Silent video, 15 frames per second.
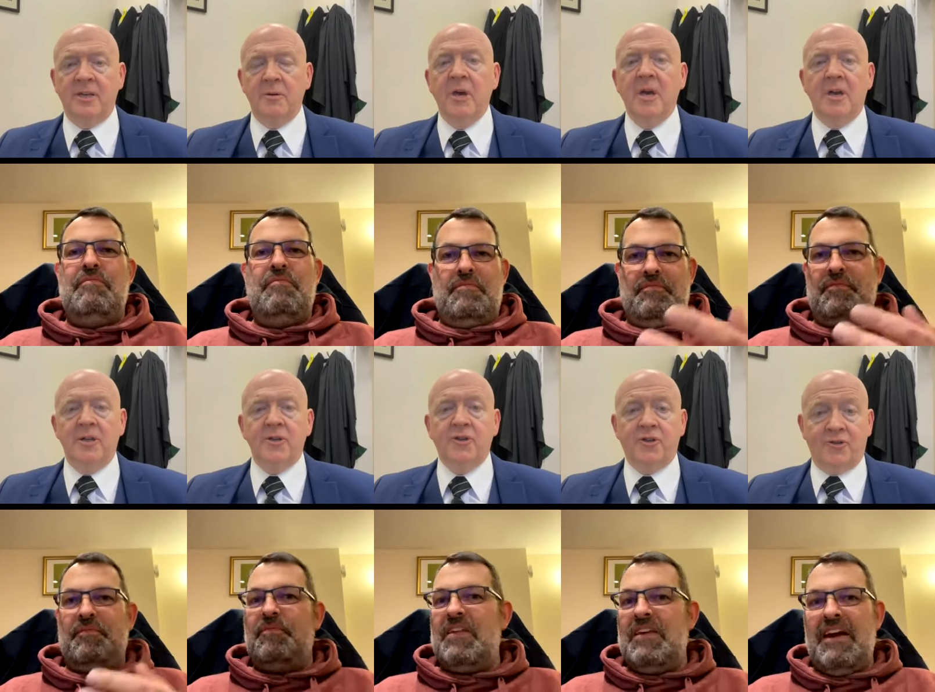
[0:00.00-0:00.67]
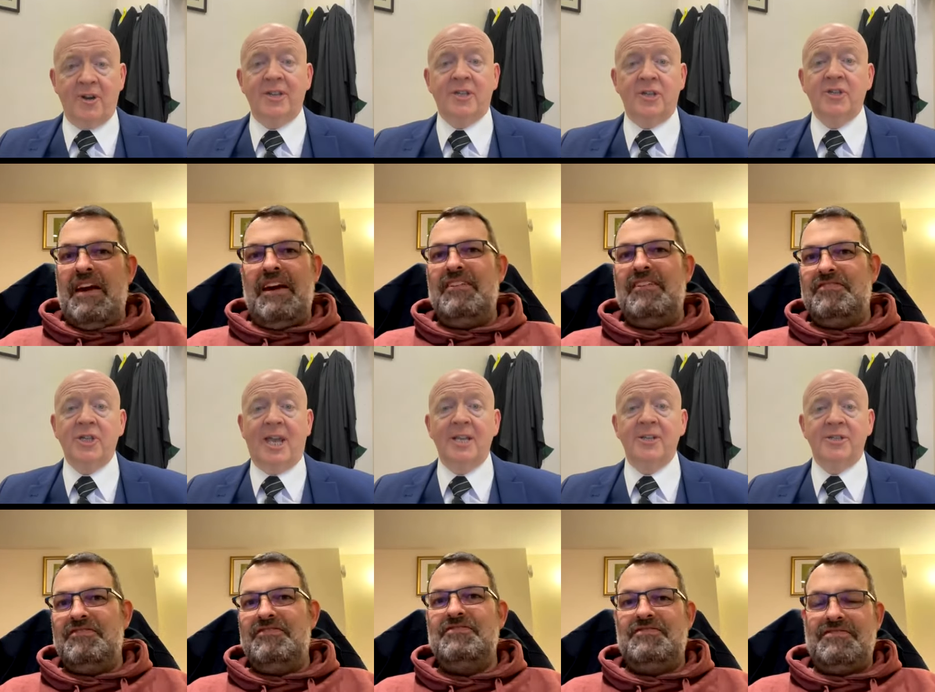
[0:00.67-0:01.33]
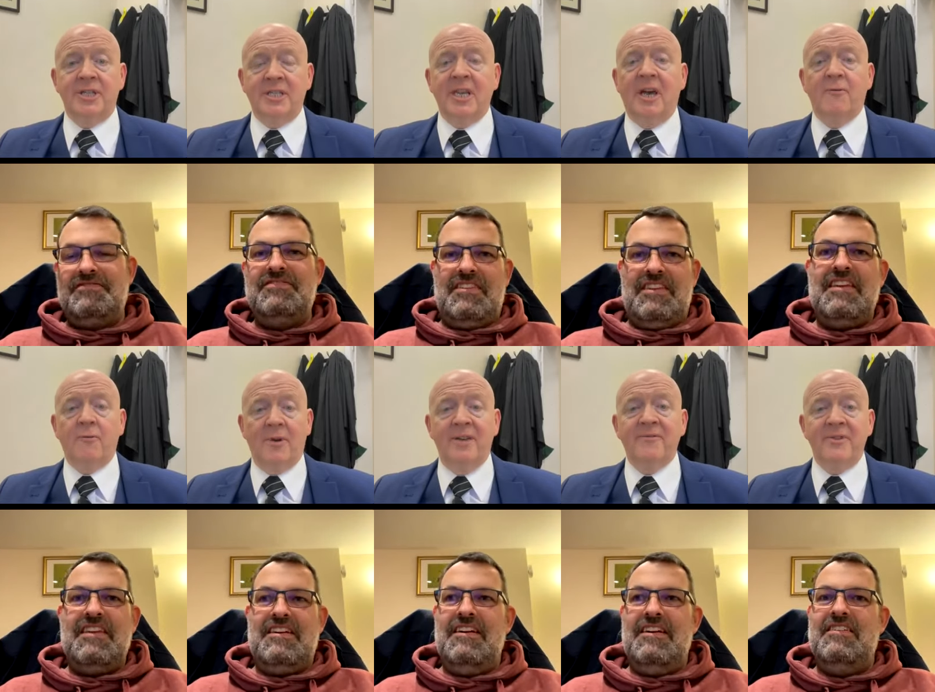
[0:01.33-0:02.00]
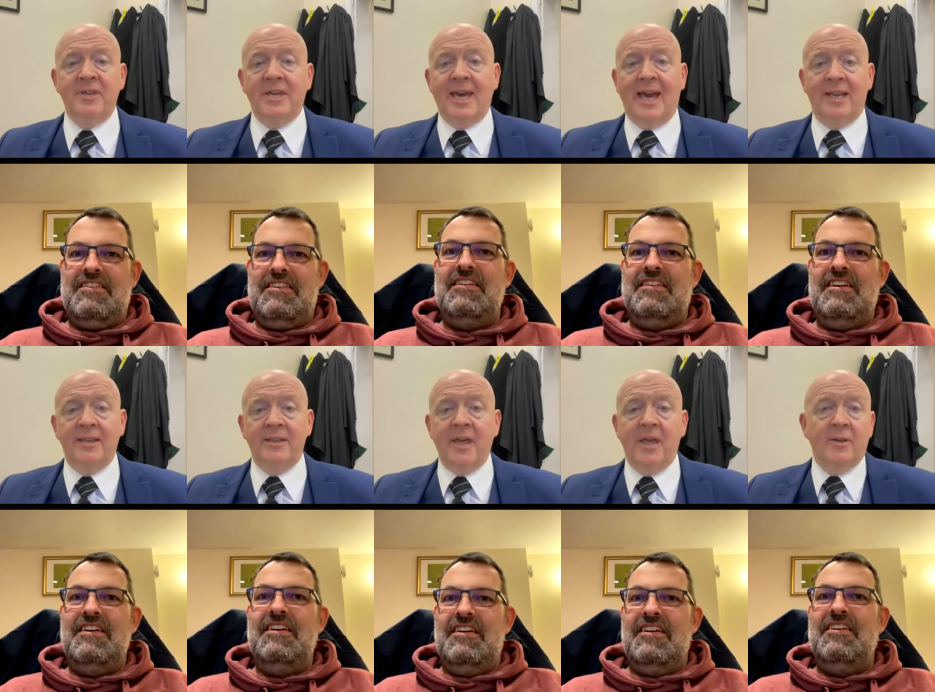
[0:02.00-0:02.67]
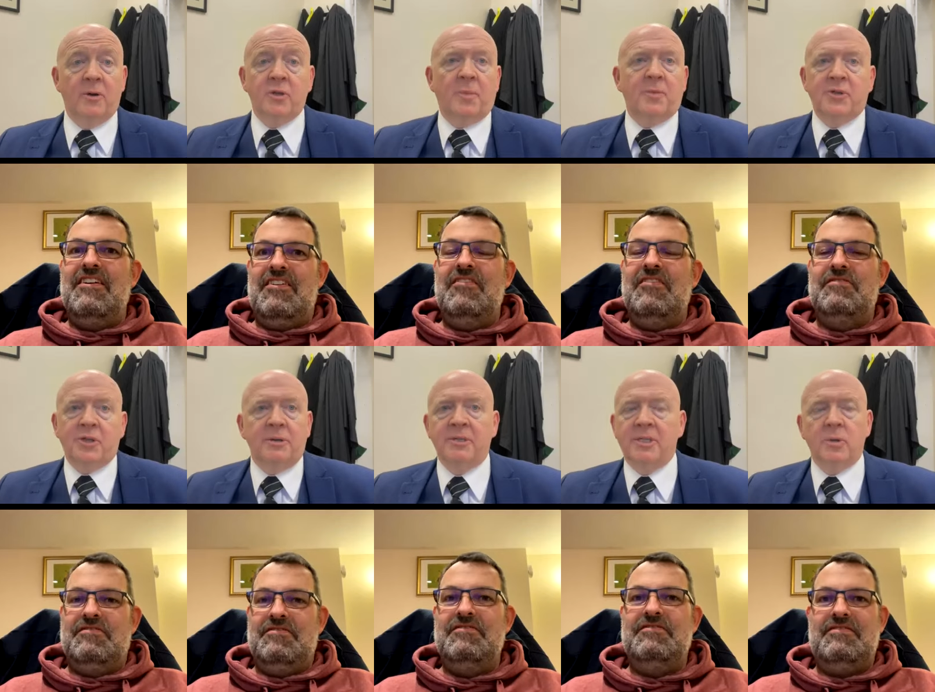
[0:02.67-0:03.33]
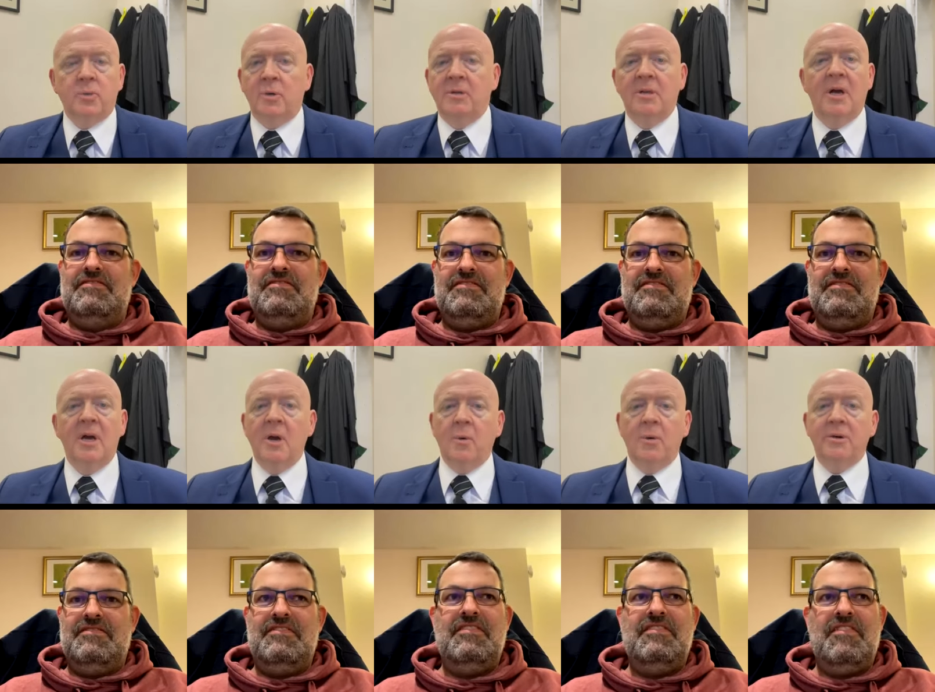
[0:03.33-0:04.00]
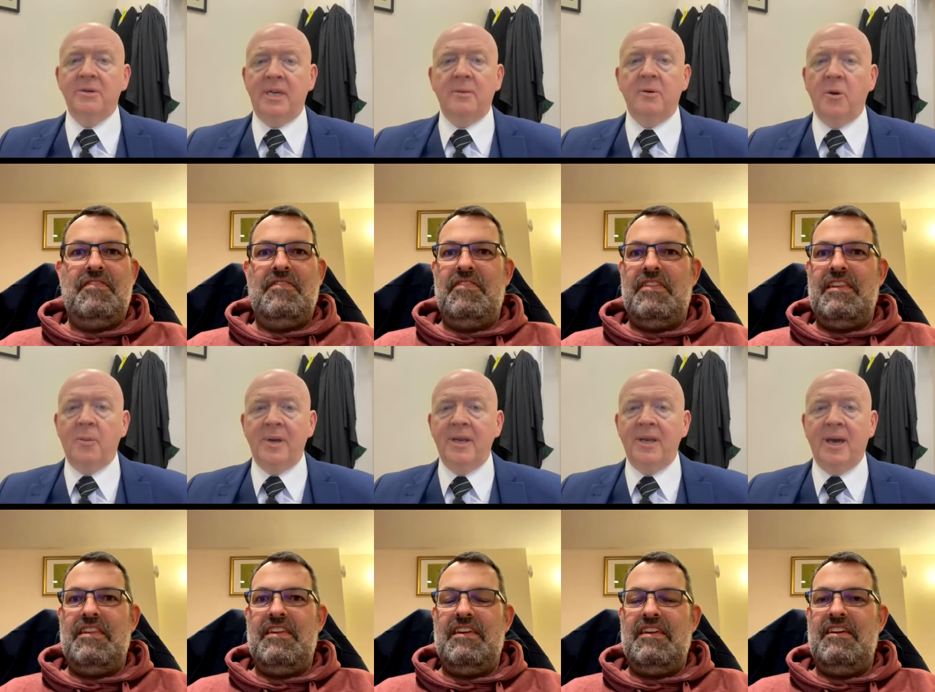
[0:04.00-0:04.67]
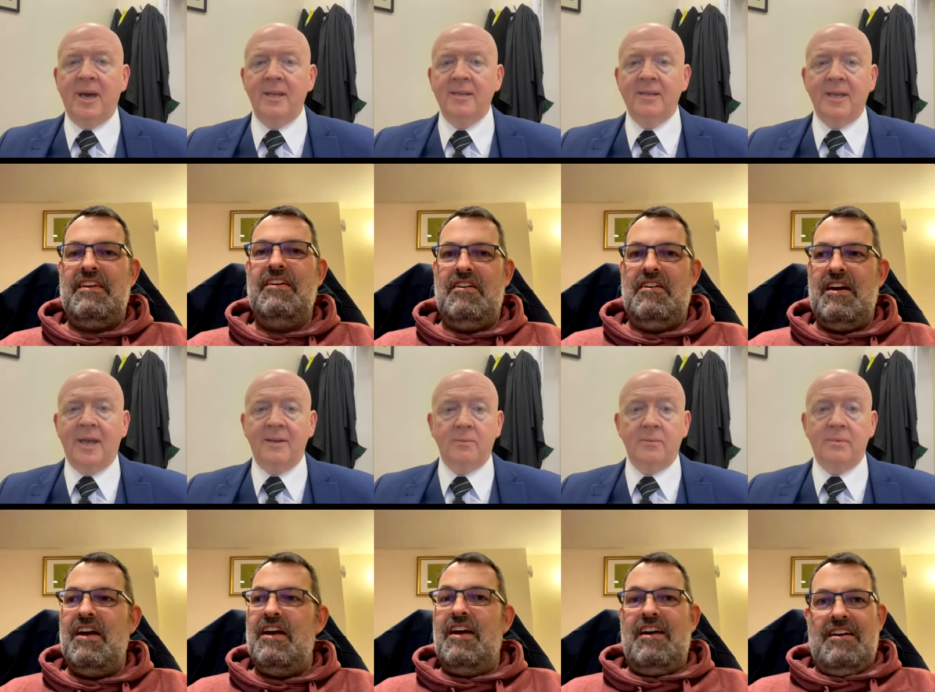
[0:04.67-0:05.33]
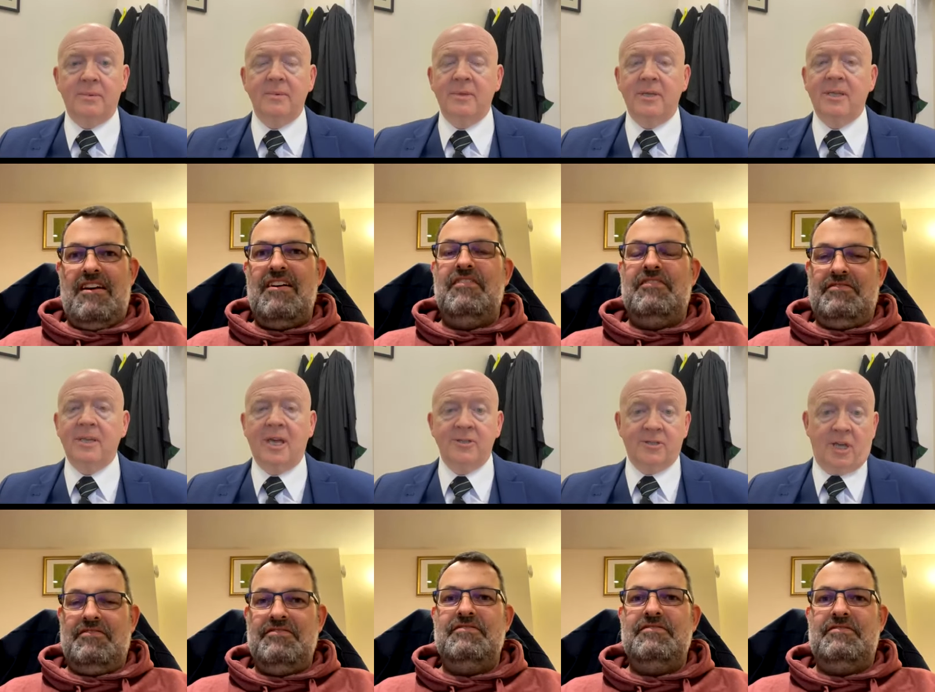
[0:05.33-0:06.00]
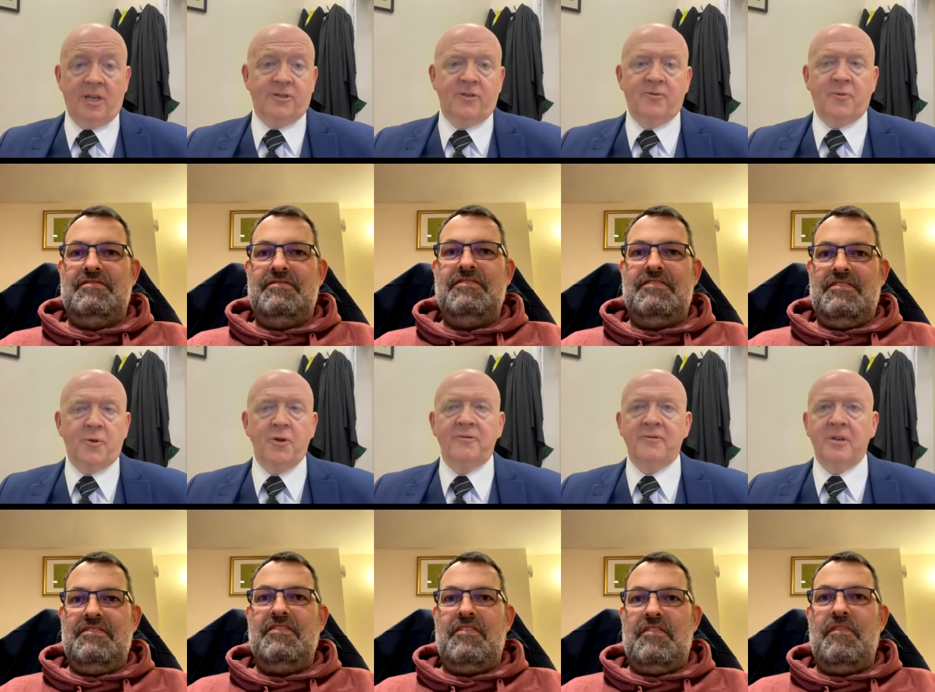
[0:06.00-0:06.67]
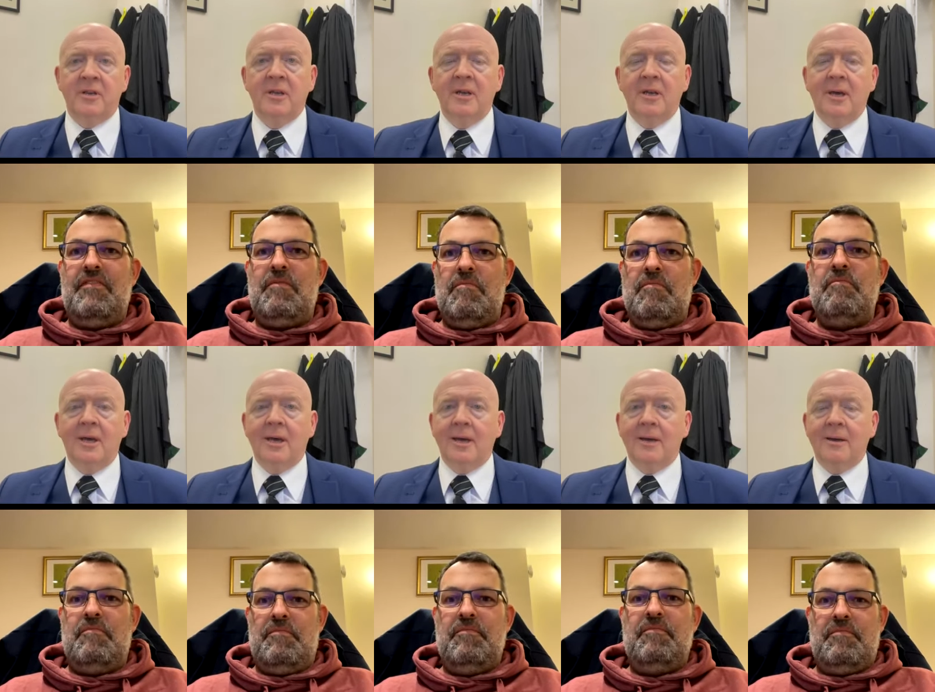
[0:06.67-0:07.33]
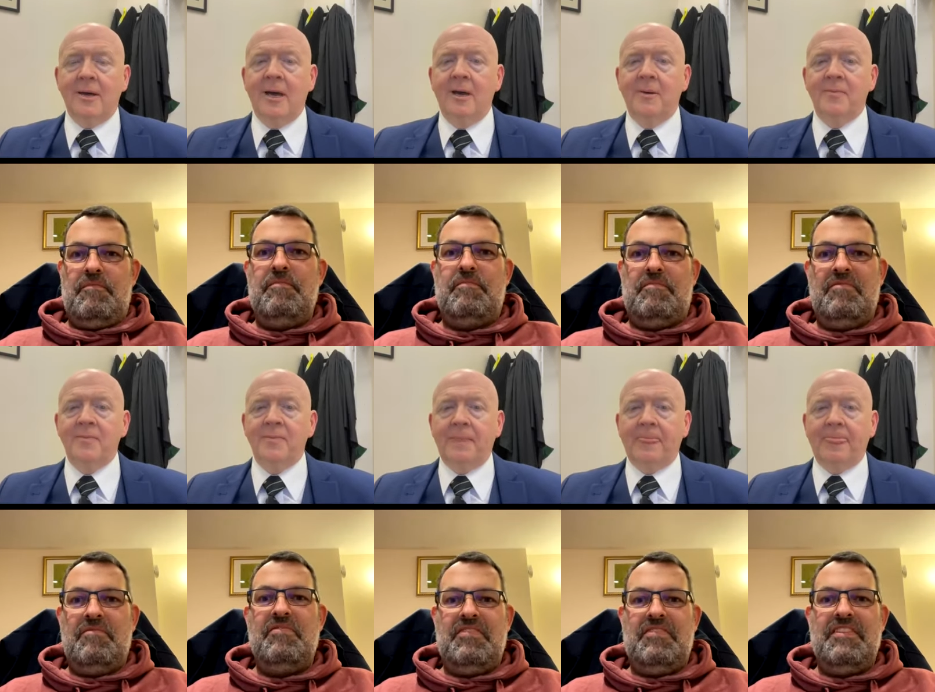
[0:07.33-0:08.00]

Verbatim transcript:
Speaker 1: you know, stretch, yeah. challenge yourself whenever you can. And, and those opportunities will, will keep coming. And, and you know, as, as you've proven, um,